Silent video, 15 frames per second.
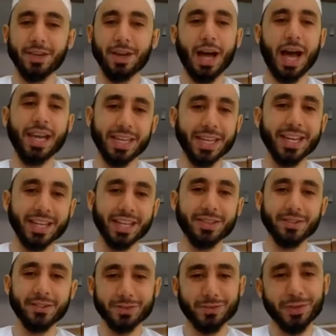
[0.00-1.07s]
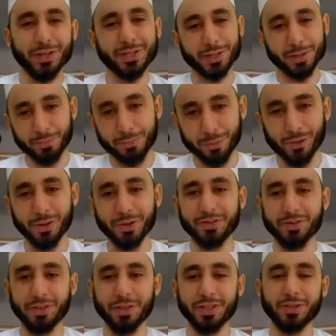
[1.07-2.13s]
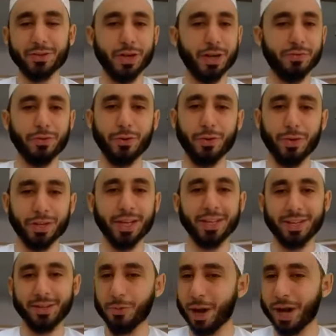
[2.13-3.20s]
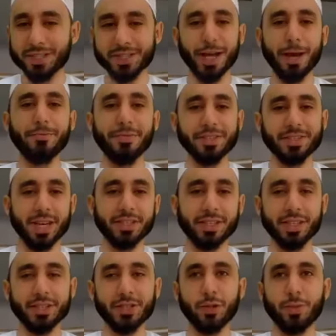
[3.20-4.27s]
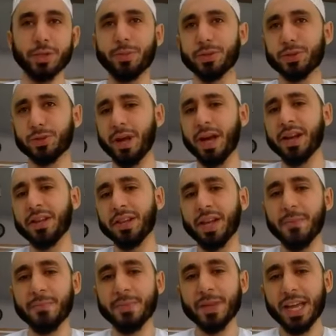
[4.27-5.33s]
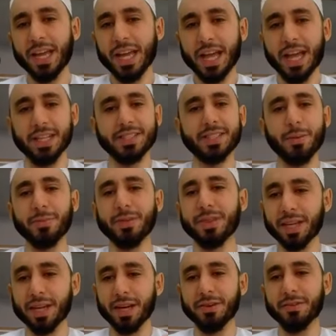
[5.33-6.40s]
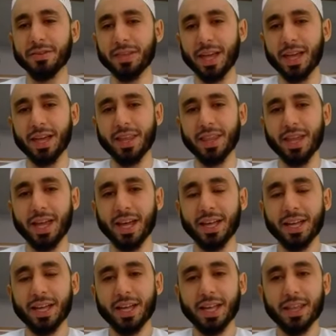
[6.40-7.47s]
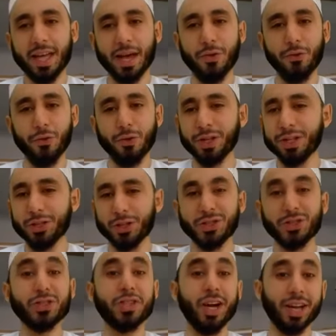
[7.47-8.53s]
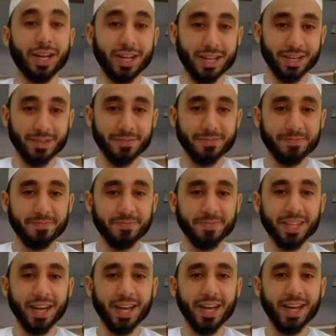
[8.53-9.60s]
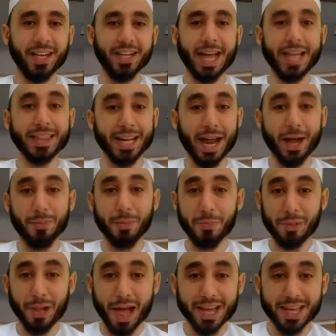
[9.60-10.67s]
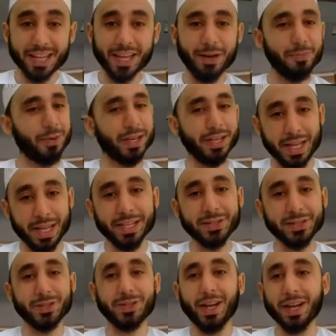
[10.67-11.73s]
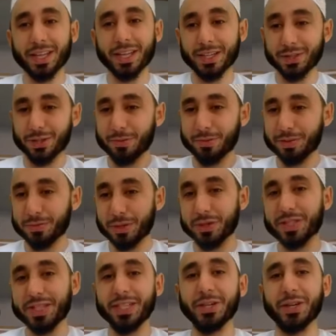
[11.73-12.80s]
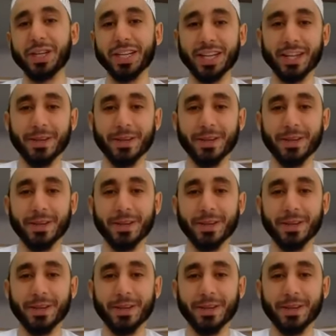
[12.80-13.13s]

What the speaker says: I get it. It's very simple, very straightforward. Like, why is he emphasizing it so much? But subhanAllah, it's something that really just stuck. Not that I'm applying it, but it stuck in terms of just hearing.